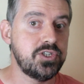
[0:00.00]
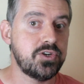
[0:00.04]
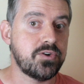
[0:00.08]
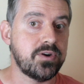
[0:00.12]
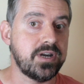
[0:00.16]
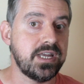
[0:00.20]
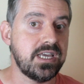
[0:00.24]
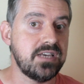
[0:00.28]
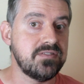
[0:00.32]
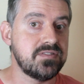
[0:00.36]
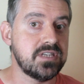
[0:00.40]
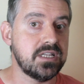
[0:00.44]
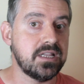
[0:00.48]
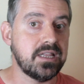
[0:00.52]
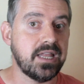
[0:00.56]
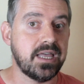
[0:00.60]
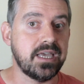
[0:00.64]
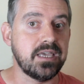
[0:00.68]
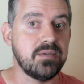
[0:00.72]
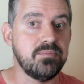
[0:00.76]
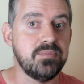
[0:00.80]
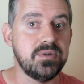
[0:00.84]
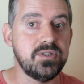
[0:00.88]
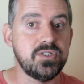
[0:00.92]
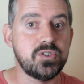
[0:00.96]
grave's
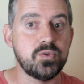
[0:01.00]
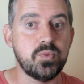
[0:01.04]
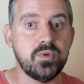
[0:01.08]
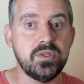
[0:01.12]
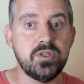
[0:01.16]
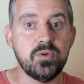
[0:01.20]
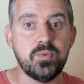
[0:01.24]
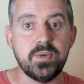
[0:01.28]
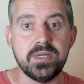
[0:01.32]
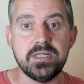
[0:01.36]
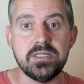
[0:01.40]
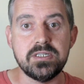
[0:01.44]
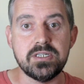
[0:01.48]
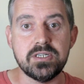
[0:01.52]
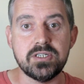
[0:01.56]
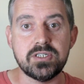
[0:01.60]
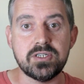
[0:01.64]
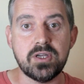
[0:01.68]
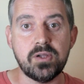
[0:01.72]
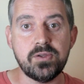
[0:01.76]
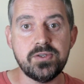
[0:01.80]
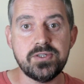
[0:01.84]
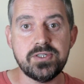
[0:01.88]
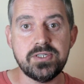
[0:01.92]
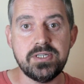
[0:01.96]
alignment with the winter
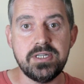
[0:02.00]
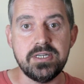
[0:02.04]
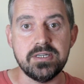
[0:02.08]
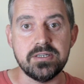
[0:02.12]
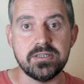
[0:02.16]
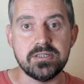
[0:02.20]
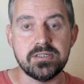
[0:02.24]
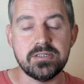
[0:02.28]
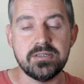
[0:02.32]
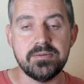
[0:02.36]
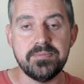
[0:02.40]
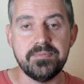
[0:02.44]
solstice.